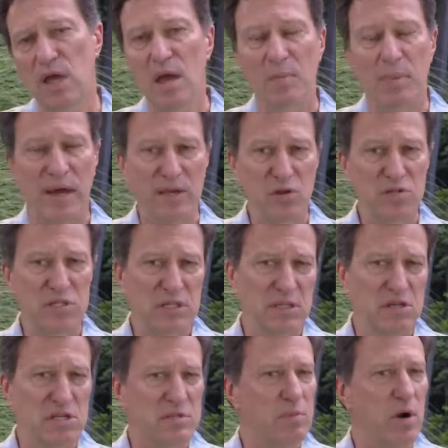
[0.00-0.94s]
By
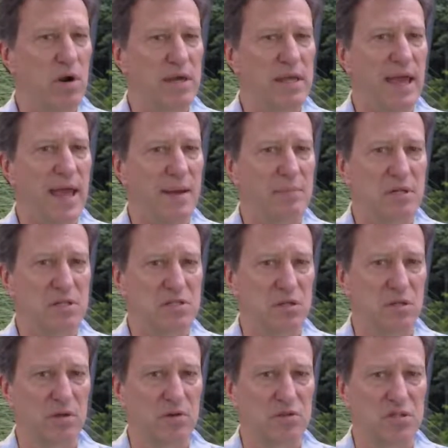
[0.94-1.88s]
using the SmartCabinet
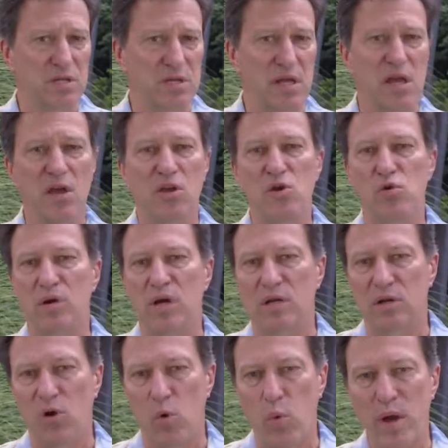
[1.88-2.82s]
solution, you
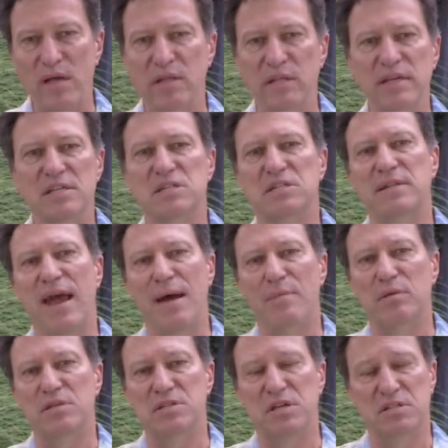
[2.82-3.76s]
can quickly
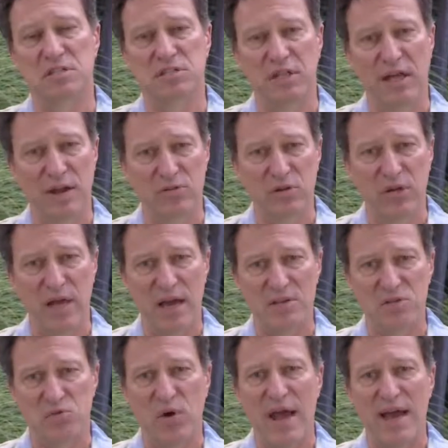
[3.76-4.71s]
establish a
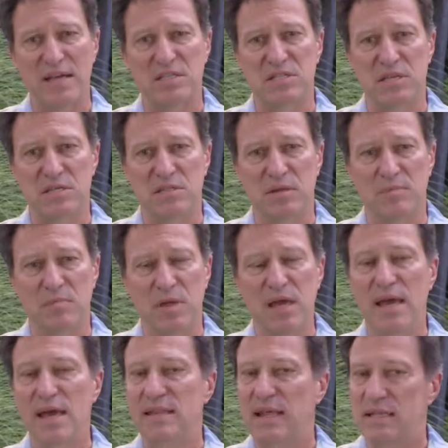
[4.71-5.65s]
standardized rack system
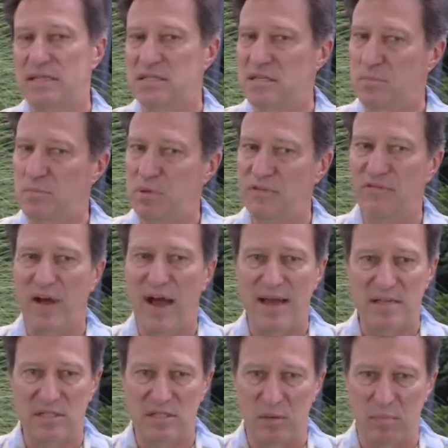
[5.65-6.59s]
that
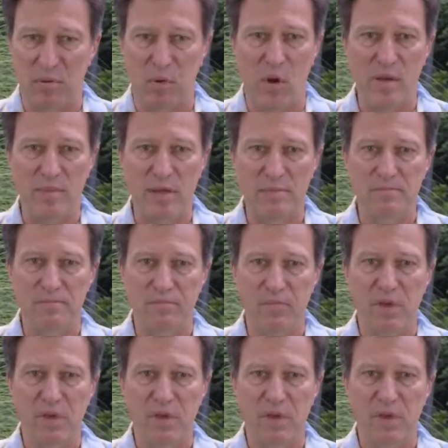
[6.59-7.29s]
simplifies deployment,